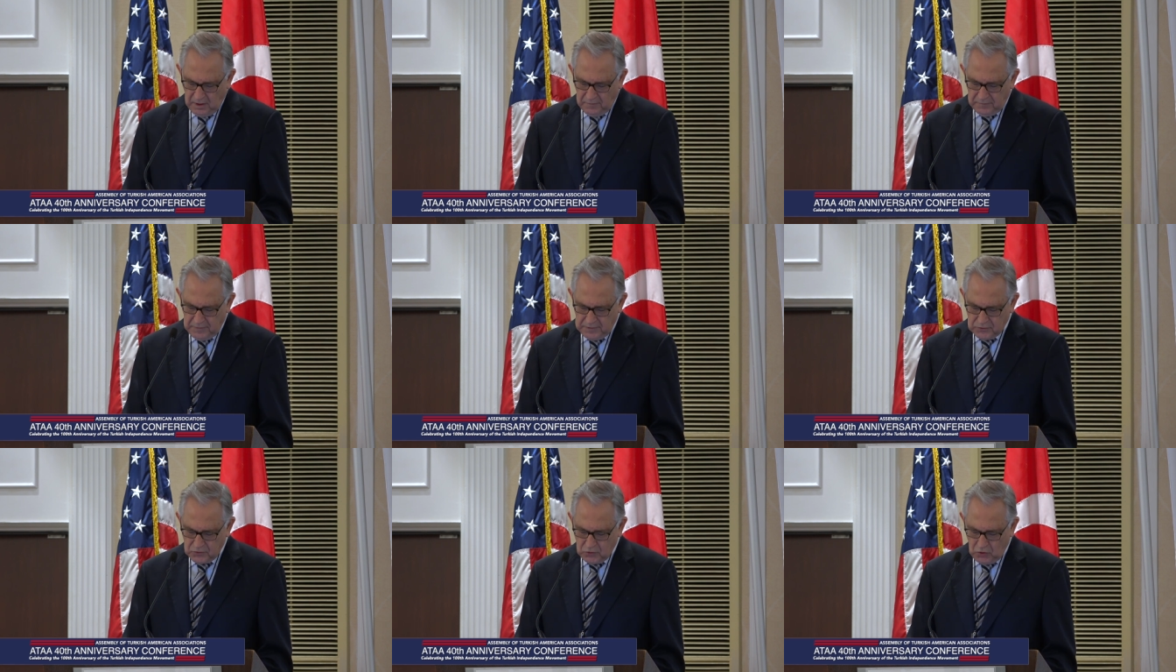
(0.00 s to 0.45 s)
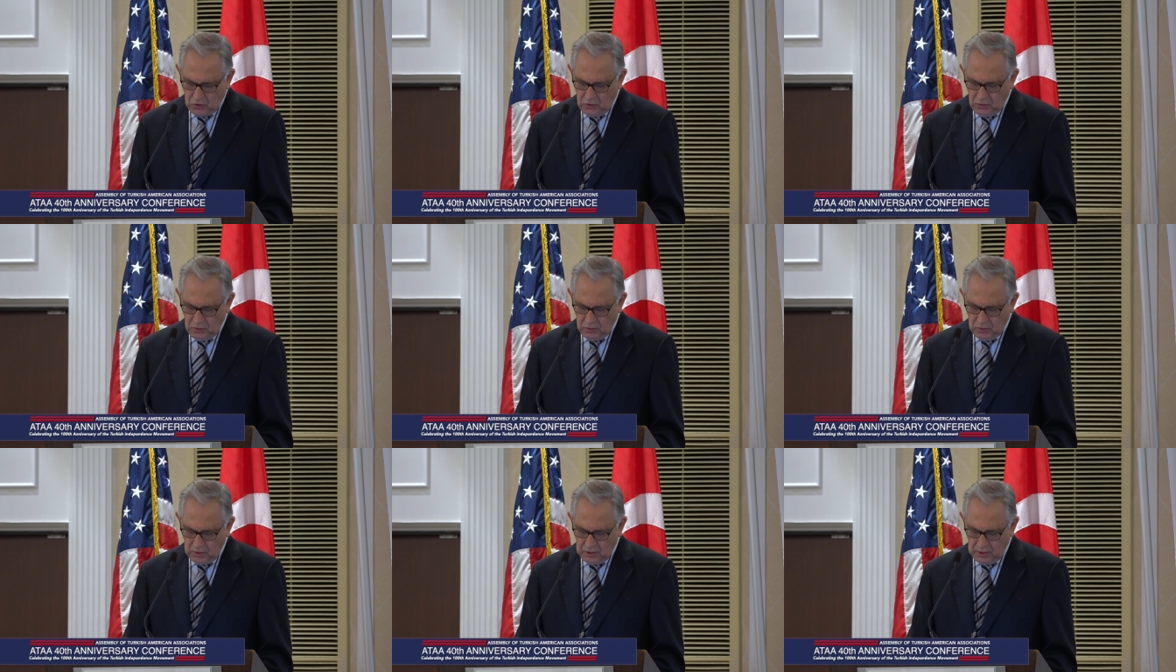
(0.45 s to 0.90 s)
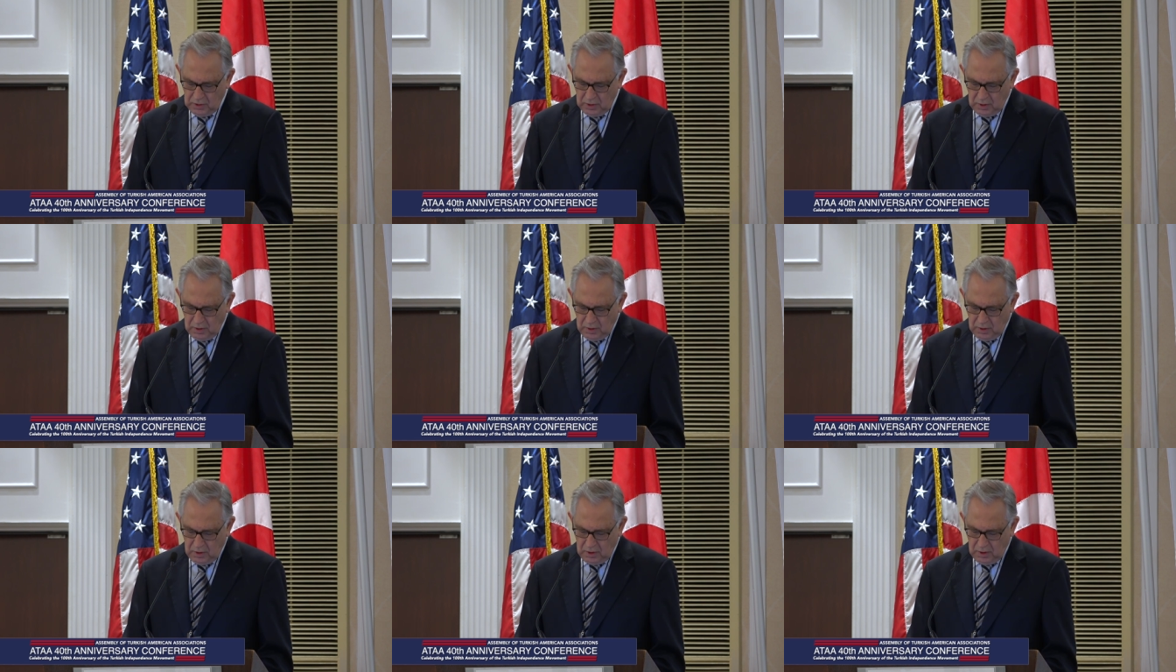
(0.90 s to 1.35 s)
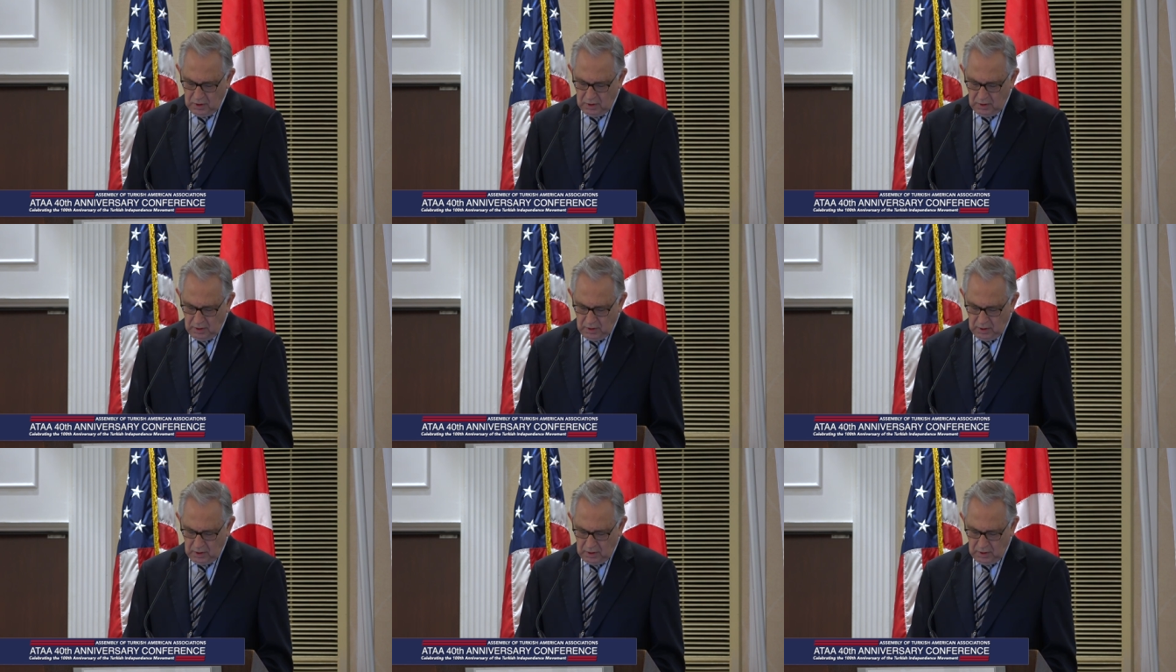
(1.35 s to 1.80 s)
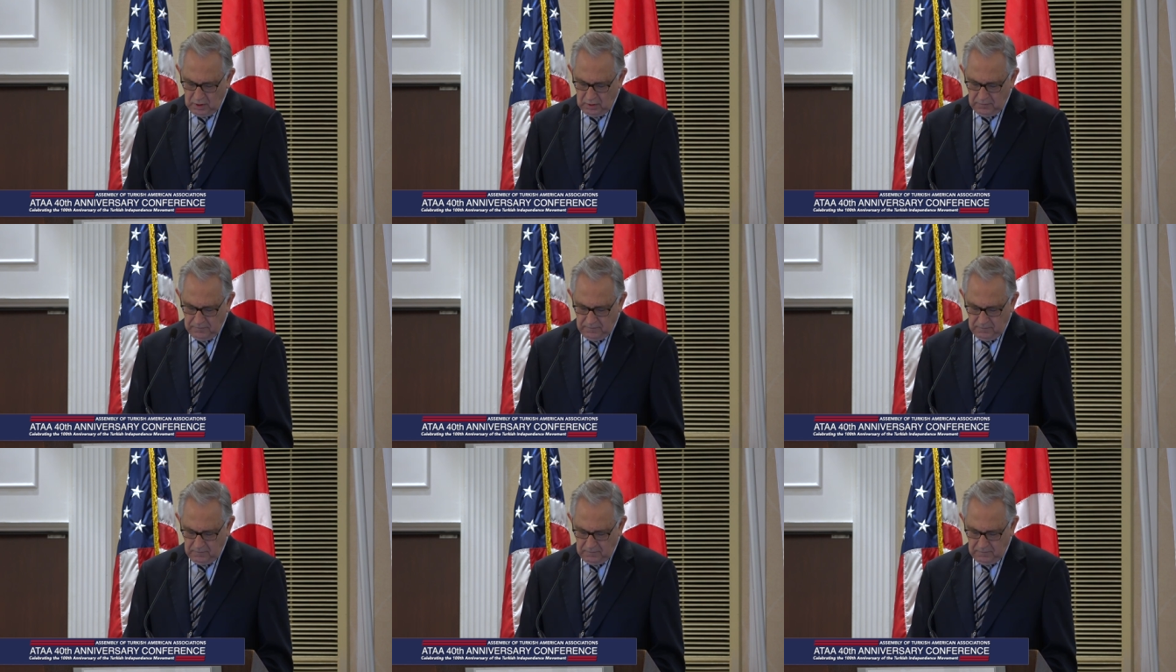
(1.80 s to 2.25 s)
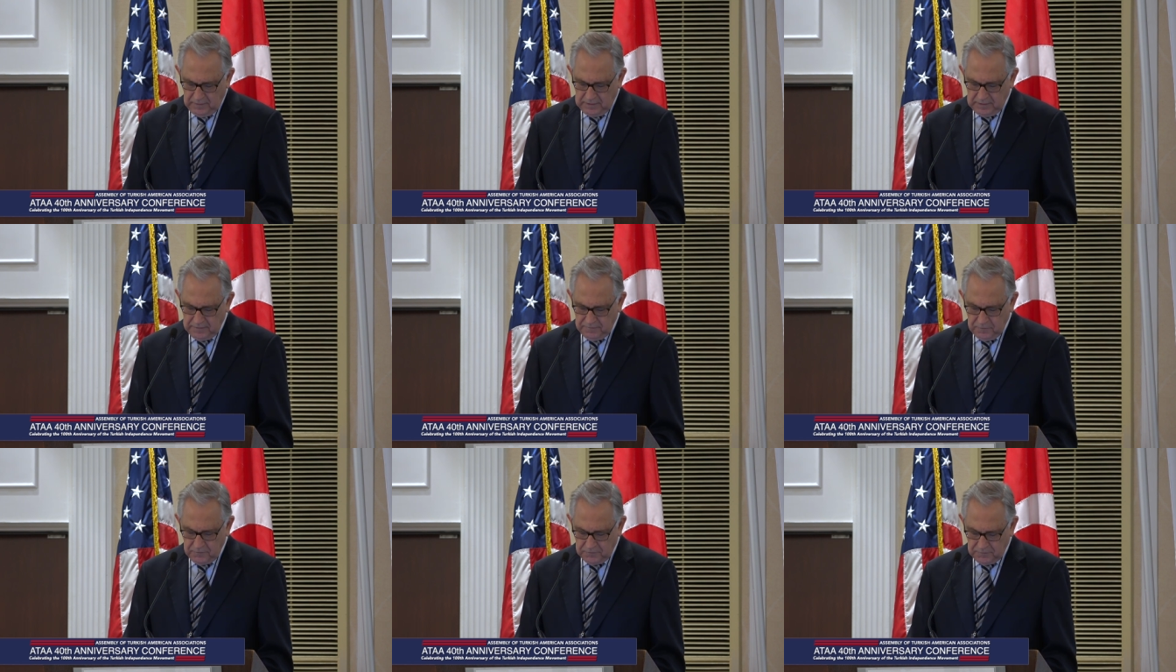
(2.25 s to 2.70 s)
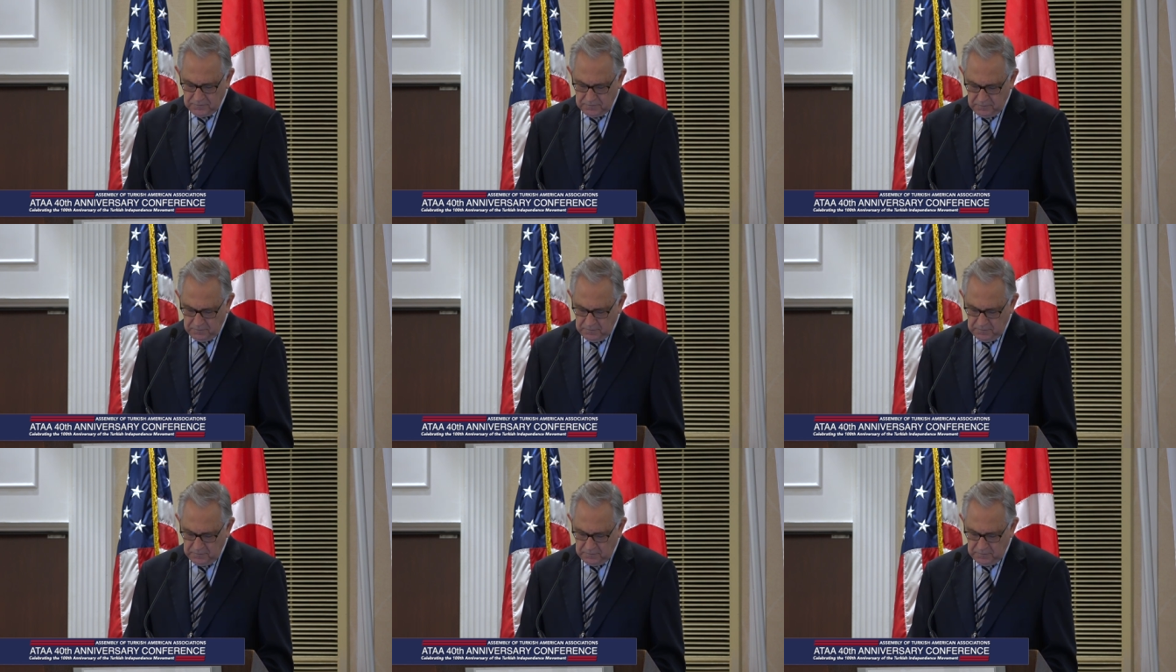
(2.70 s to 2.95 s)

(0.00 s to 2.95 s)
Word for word: It's so, with,